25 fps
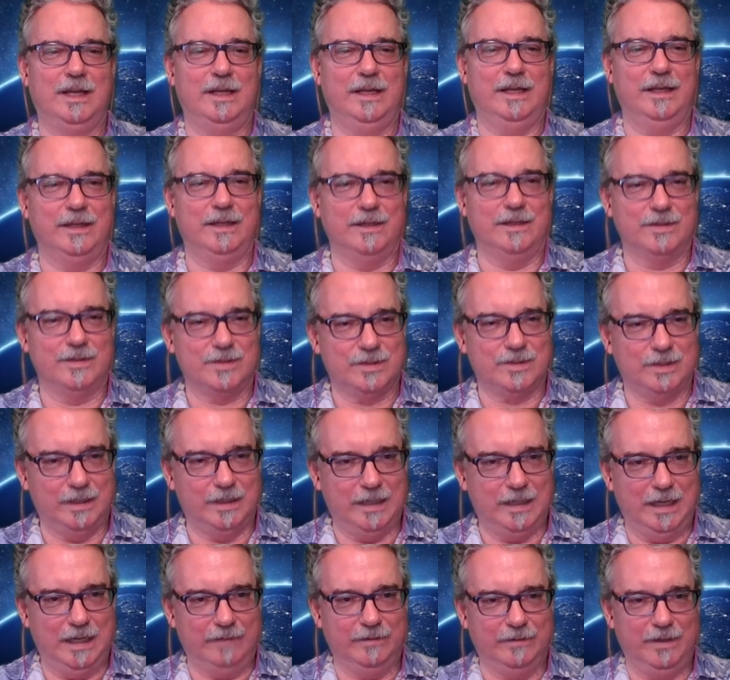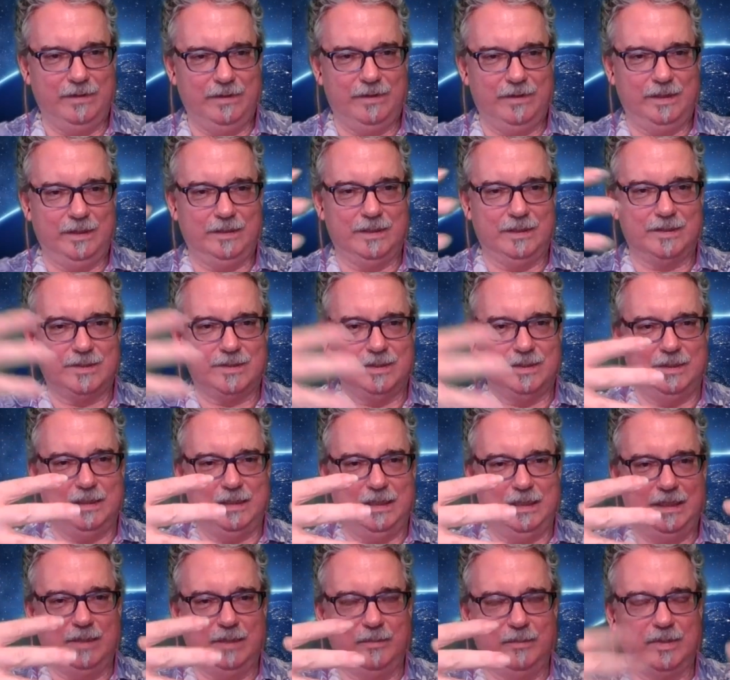It is everything that's in the
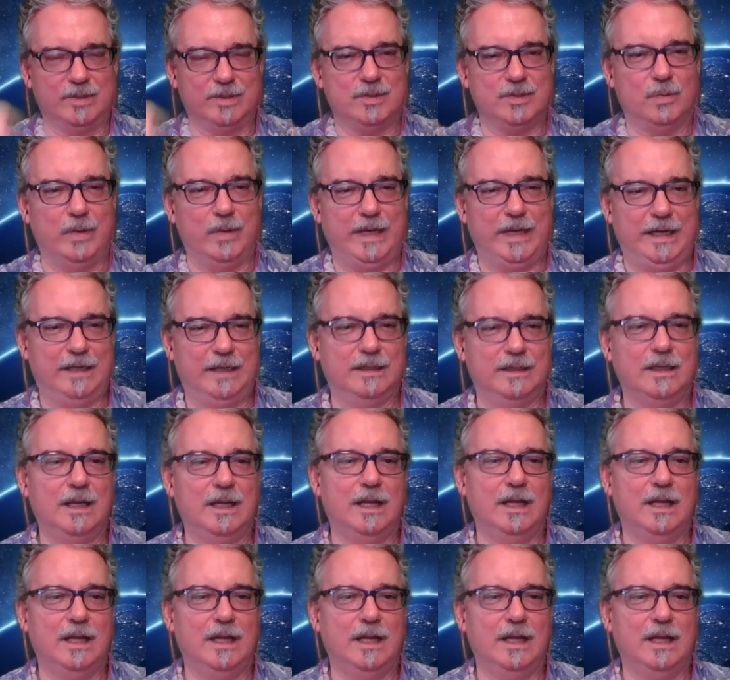in between.